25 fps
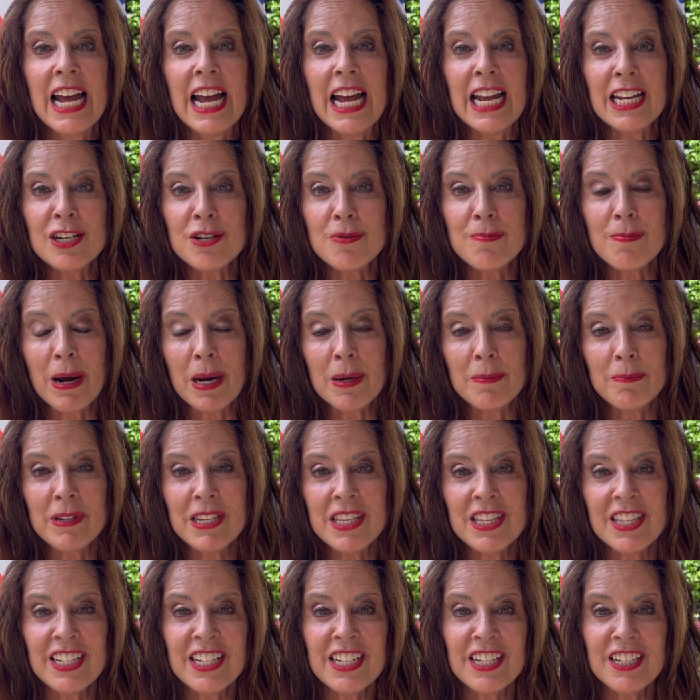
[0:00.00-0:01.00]
And you might be
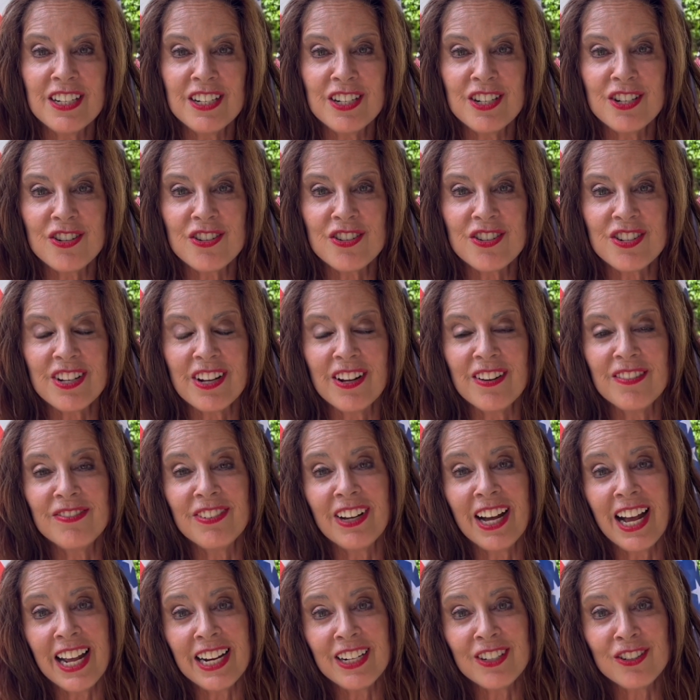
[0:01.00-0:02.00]
thinking to yourself,
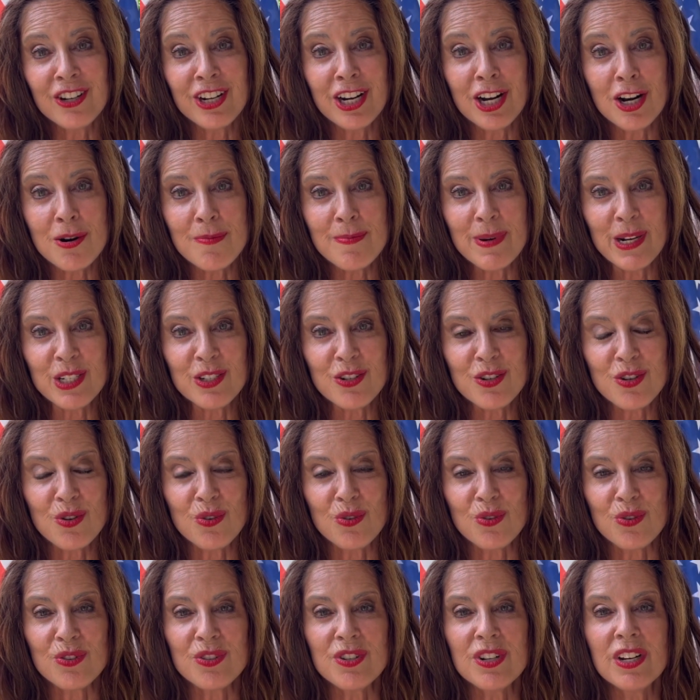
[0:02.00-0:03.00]
I don't care about
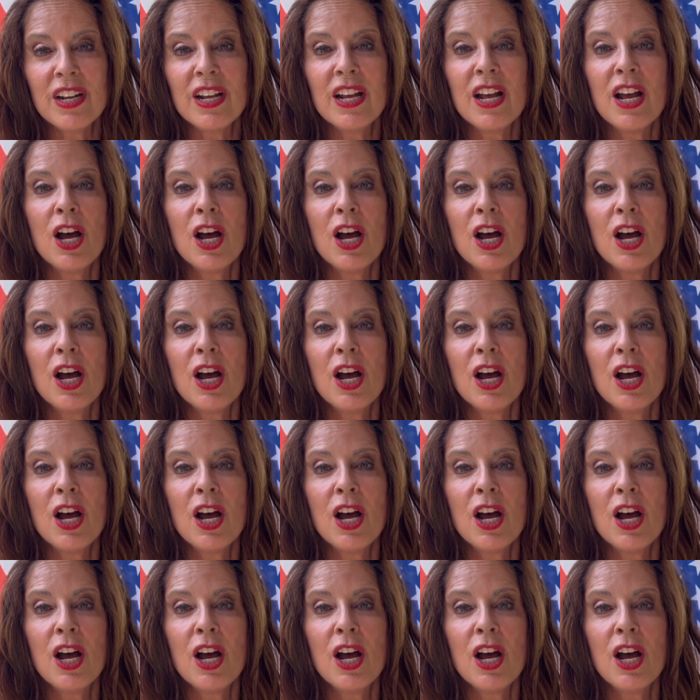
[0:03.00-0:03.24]
schools.